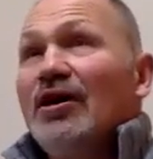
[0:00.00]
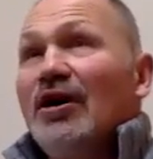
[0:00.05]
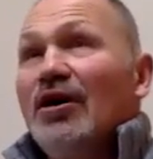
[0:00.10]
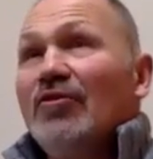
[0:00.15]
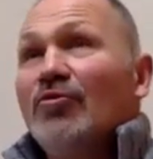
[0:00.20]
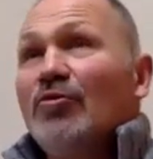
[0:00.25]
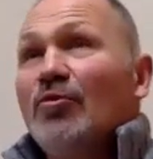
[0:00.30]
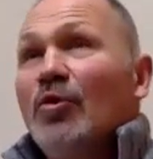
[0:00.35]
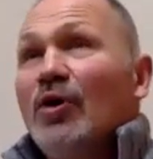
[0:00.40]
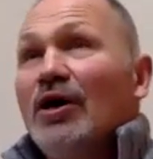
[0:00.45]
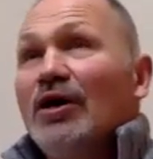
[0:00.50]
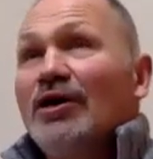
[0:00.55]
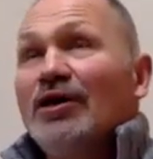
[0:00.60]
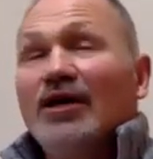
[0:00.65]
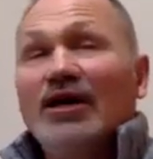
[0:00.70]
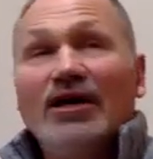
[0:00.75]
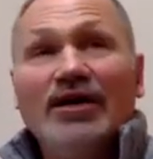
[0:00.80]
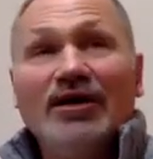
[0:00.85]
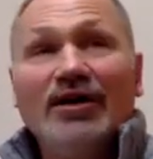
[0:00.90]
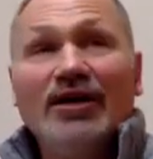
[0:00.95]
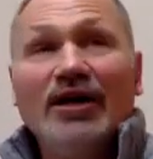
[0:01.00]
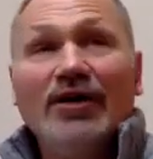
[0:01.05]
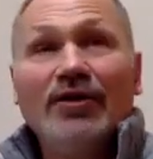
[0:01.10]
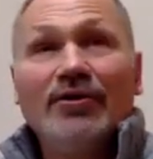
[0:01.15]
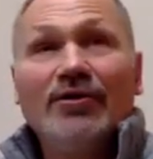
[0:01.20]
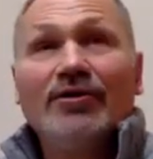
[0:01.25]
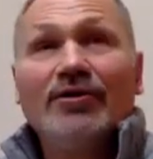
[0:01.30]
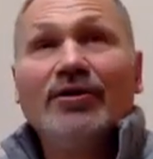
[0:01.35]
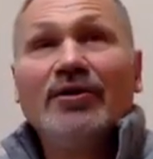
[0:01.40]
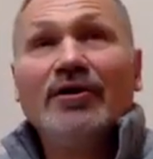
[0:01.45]
of one
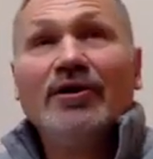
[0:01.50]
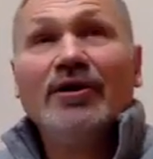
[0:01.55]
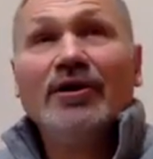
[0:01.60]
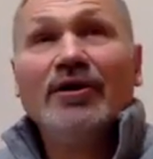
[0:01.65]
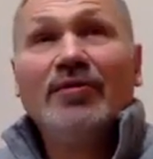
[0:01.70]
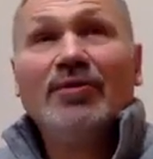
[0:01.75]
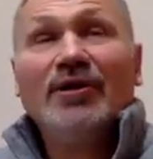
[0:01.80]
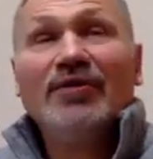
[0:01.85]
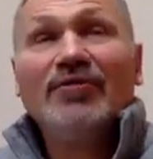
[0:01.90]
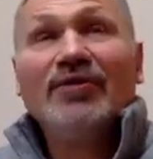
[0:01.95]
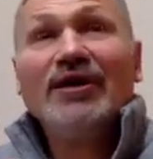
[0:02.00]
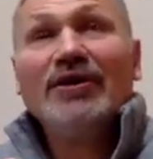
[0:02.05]
another. But if I